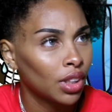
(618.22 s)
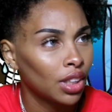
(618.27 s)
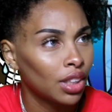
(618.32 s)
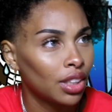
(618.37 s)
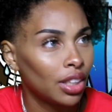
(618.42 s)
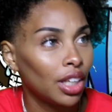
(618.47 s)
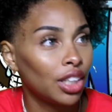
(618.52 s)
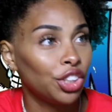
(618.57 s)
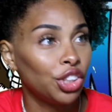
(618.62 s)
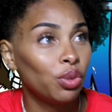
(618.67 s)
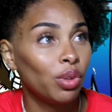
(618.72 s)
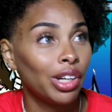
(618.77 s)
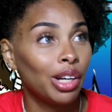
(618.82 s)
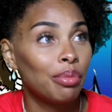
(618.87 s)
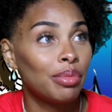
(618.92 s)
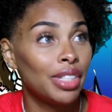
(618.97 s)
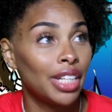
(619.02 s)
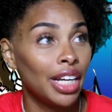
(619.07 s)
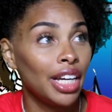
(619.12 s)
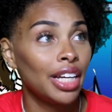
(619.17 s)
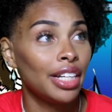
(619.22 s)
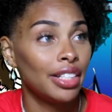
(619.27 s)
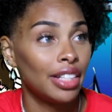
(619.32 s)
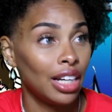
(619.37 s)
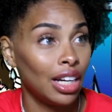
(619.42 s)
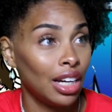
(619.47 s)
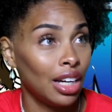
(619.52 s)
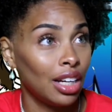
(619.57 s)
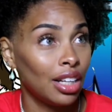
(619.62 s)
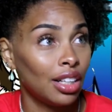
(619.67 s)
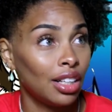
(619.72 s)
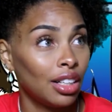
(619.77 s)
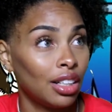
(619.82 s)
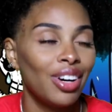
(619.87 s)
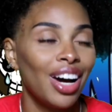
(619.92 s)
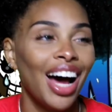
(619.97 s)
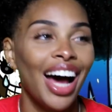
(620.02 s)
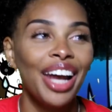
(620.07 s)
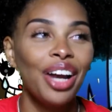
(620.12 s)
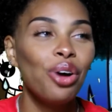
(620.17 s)
Dang, she want him dead.
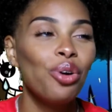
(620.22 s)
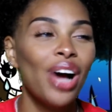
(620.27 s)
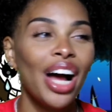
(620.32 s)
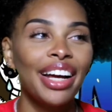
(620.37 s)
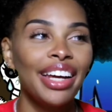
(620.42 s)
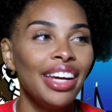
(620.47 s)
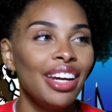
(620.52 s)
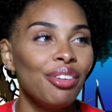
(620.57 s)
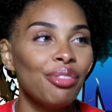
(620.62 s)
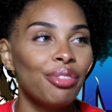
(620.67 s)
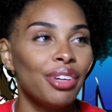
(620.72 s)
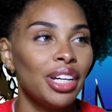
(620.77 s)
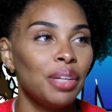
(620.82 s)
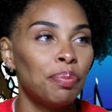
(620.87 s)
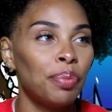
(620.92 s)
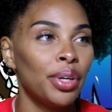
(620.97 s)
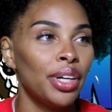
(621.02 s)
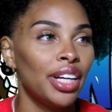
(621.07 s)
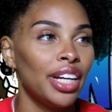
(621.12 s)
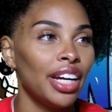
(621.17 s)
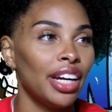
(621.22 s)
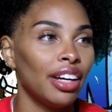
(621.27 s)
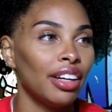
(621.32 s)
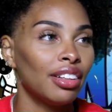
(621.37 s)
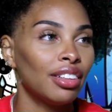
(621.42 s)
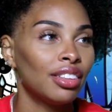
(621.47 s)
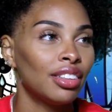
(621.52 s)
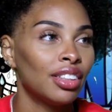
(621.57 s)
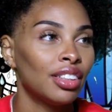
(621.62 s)
I can't read pudding.